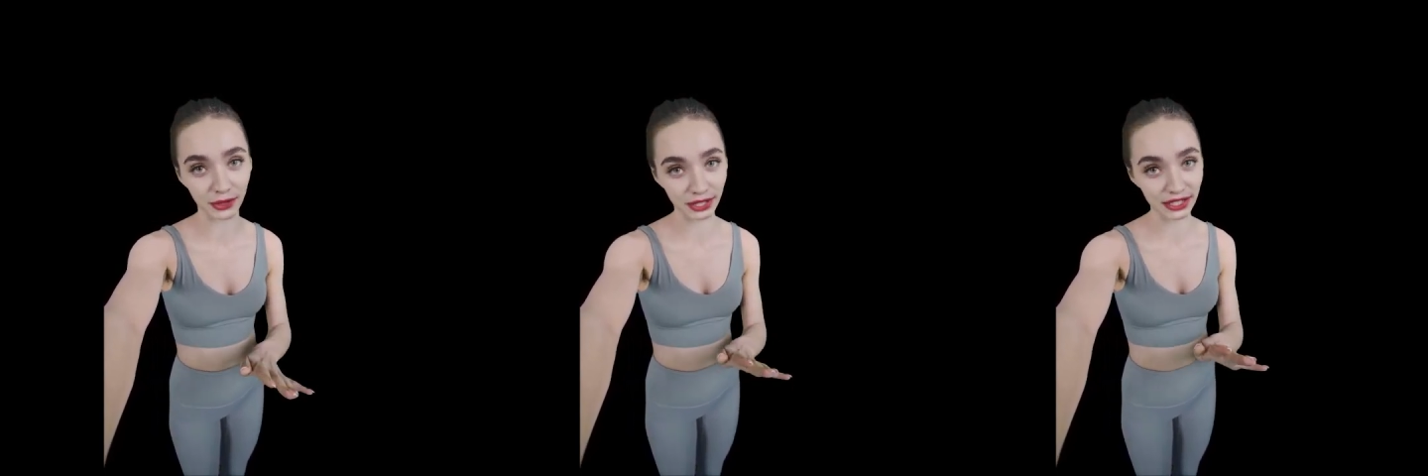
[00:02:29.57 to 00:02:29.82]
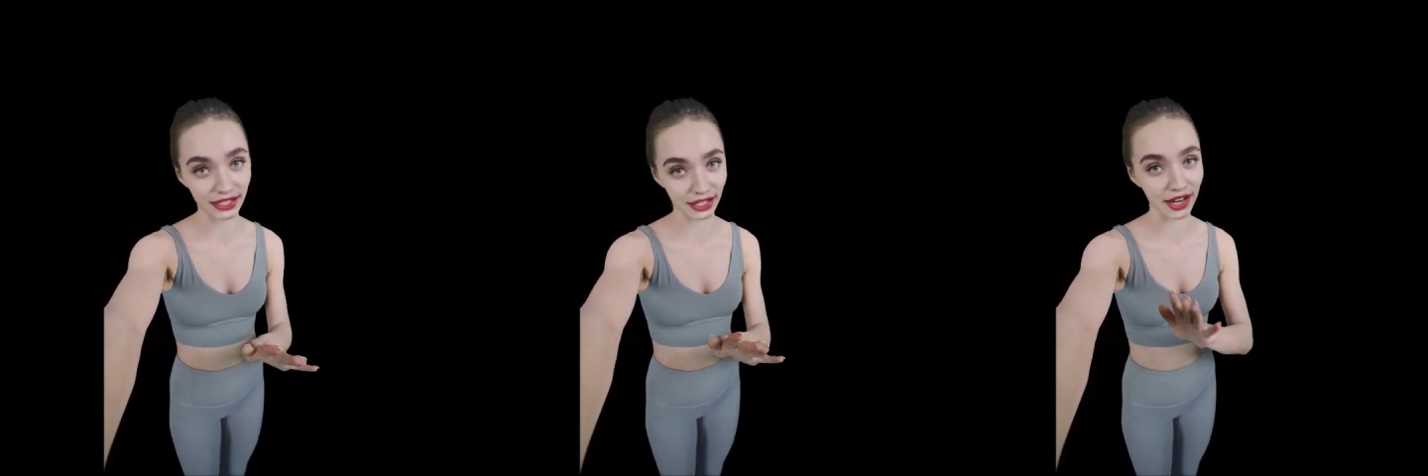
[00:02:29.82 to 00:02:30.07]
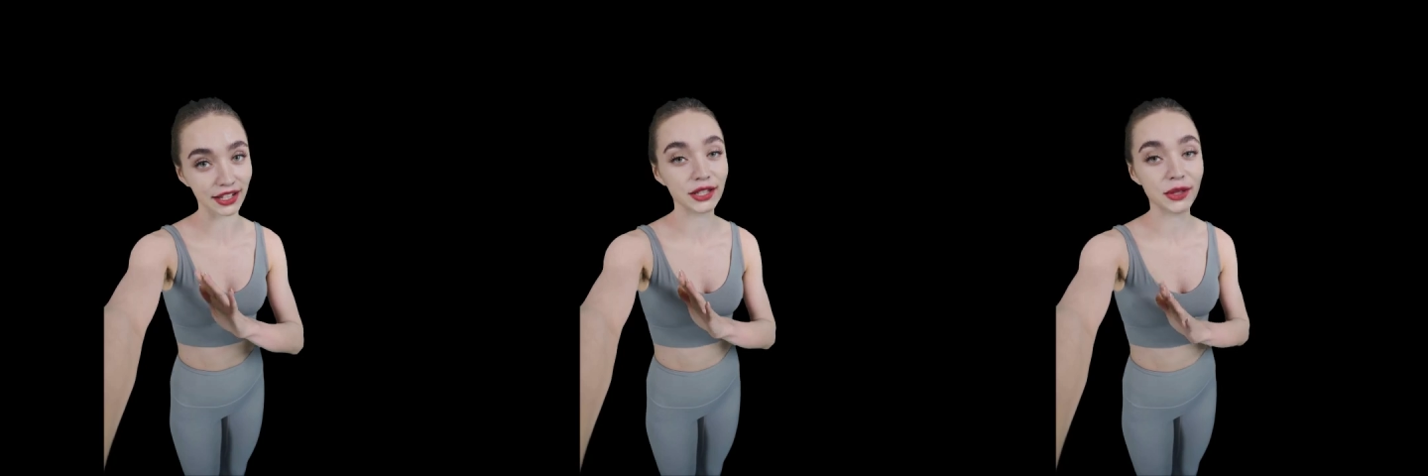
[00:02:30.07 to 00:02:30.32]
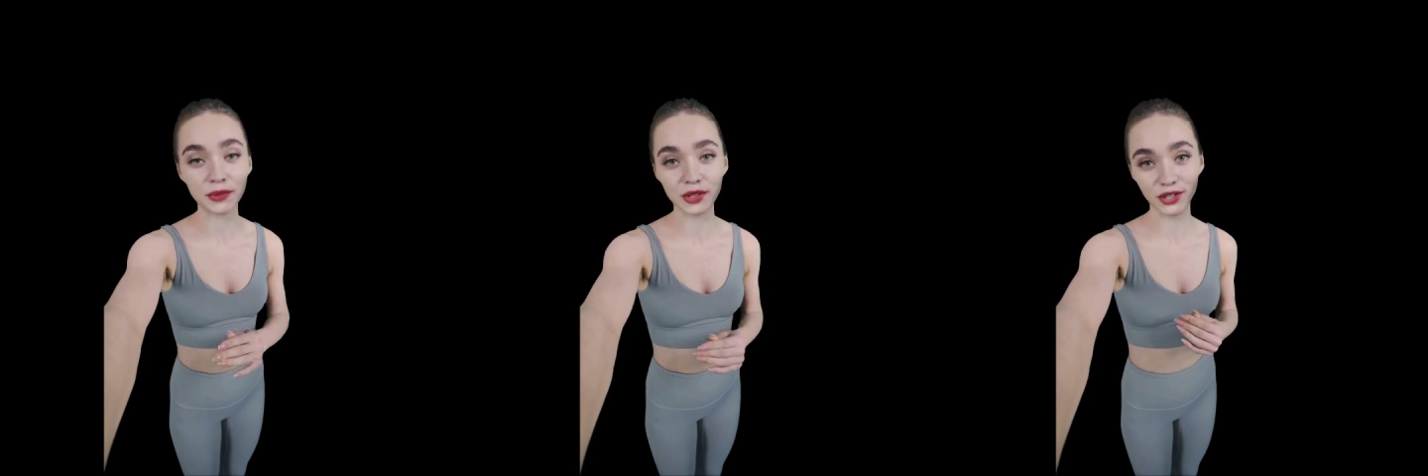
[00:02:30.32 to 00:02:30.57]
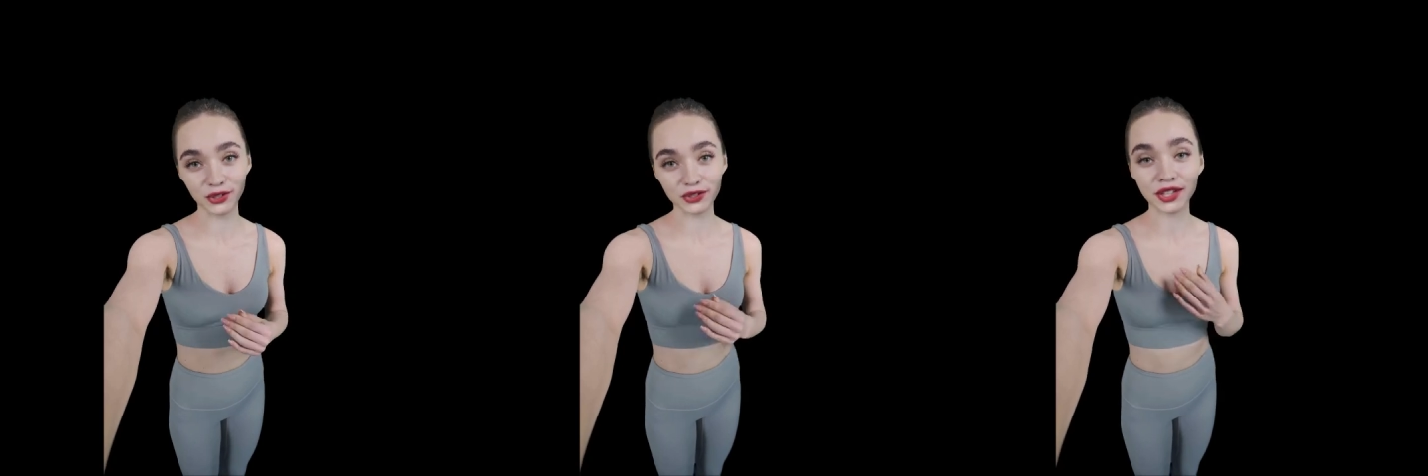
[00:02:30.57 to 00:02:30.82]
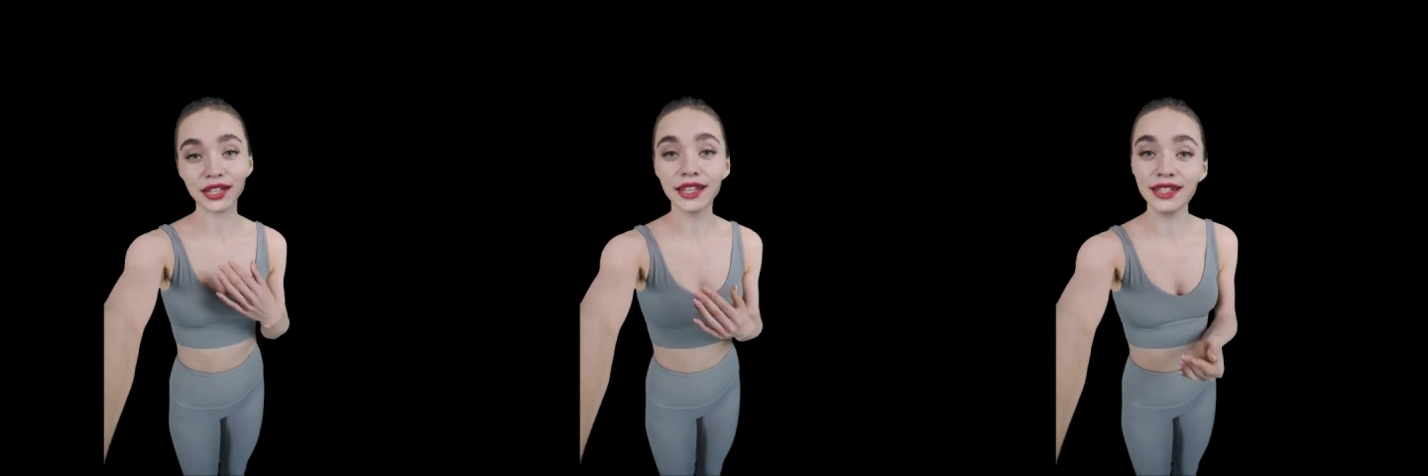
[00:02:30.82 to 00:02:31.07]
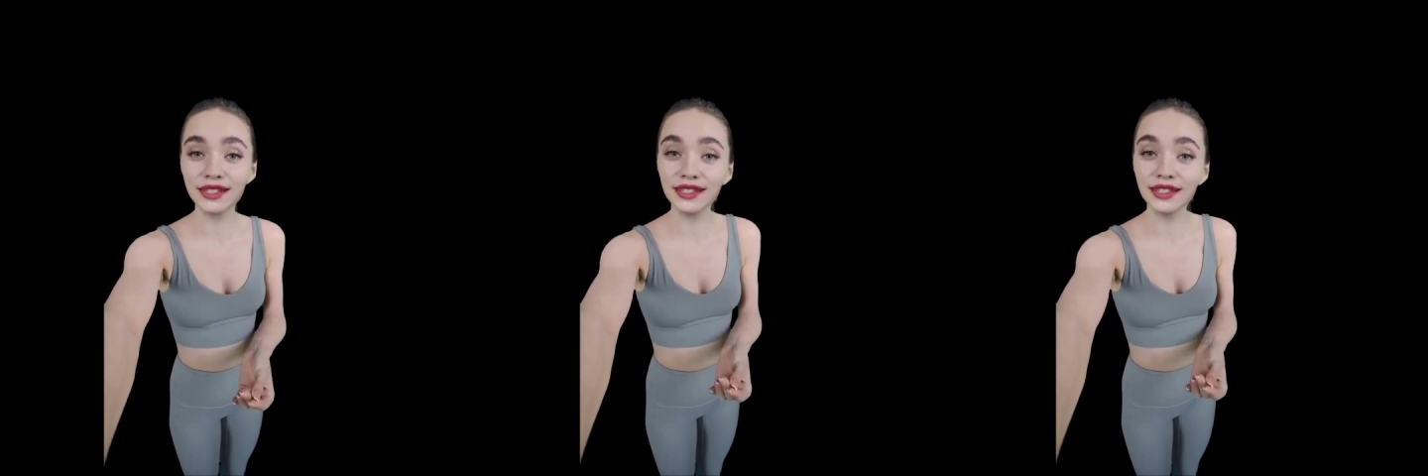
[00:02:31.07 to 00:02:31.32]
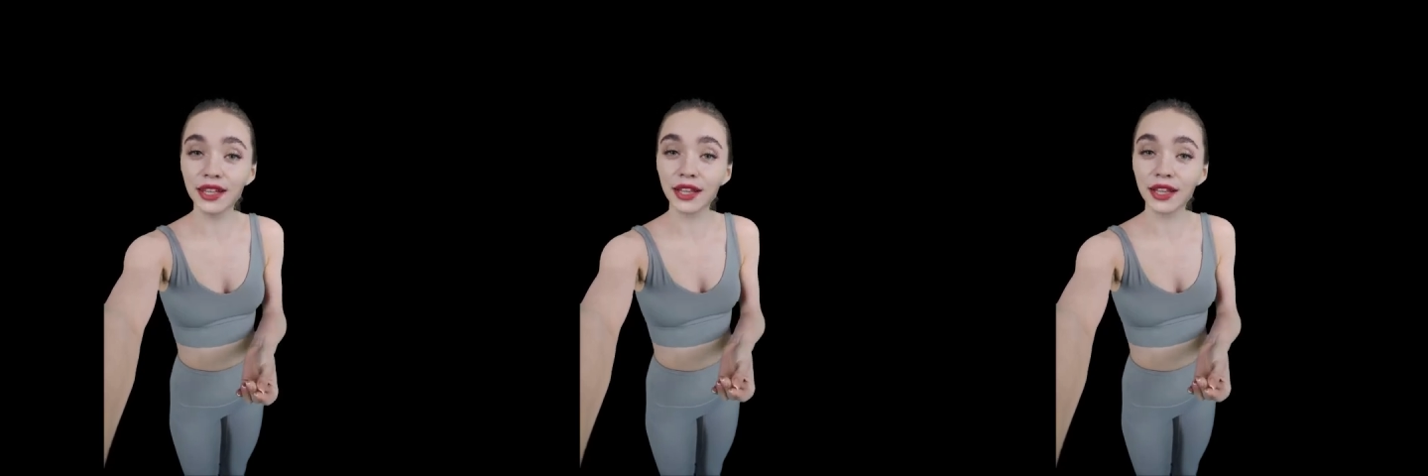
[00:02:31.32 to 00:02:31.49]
is designed to meet your needs.